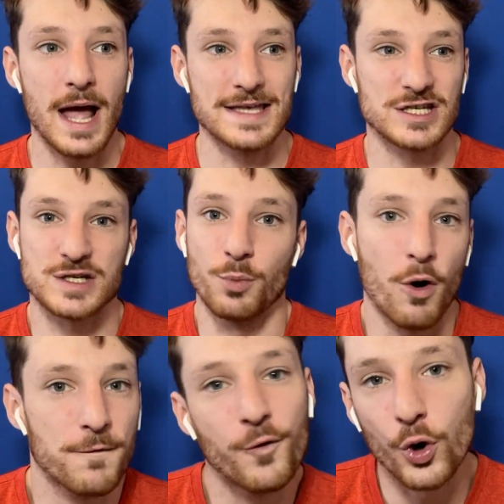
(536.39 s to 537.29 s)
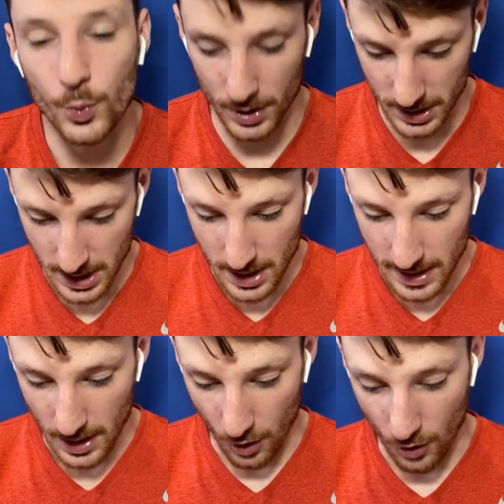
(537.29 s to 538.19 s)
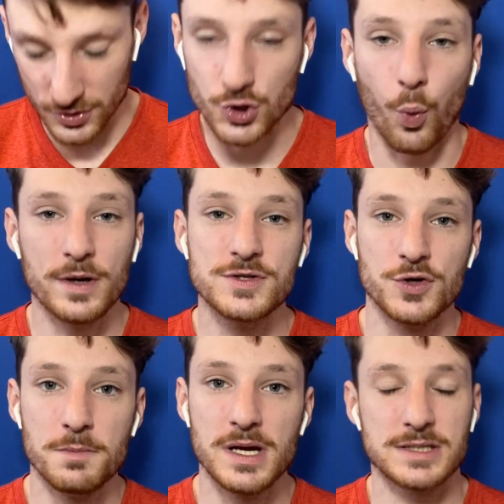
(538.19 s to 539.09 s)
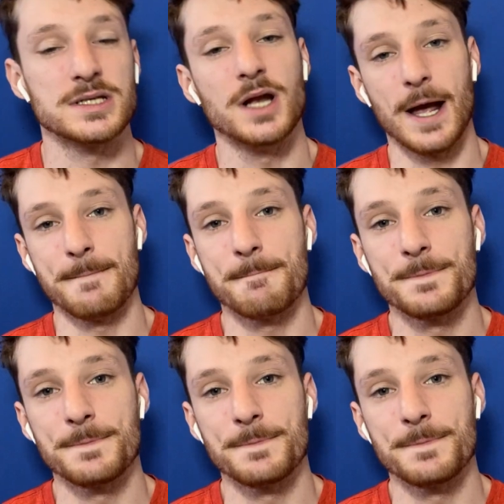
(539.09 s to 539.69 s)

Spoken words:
as a small forward on 22 minutes a night.